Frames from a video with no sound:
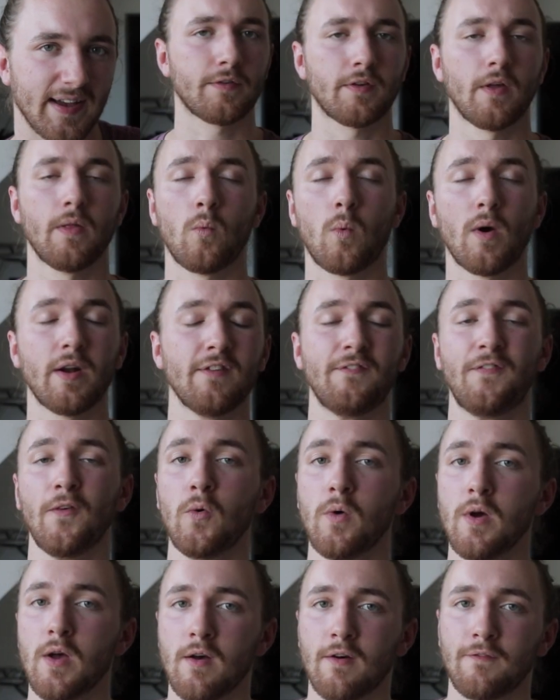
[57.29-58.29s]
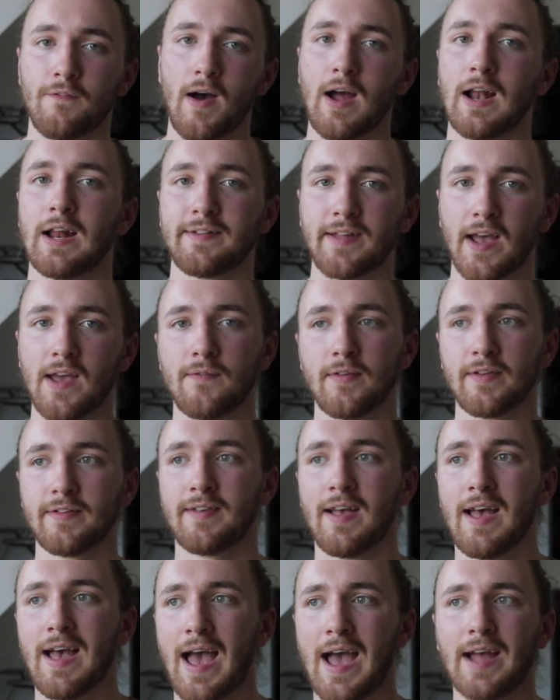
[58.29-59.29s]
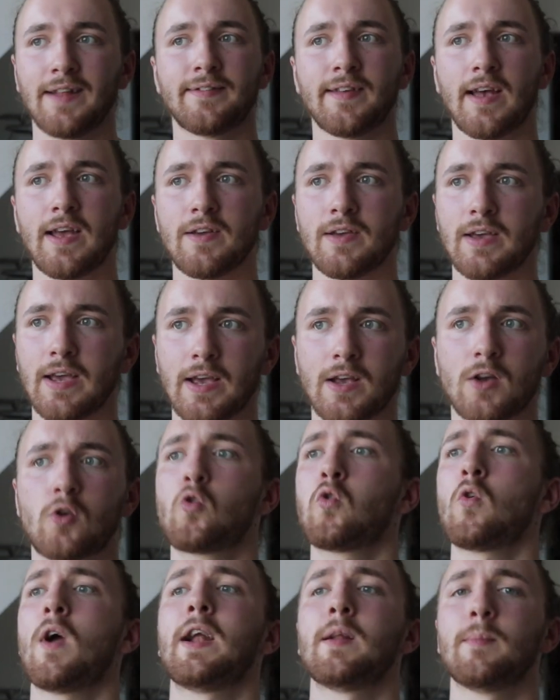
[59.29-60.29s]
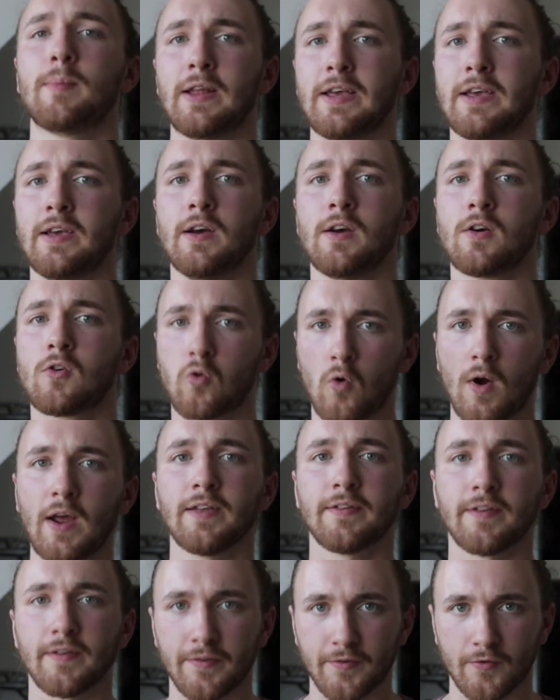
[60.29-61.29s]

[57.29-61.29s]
So the wonderful Viola Davis heads a incredibly crazy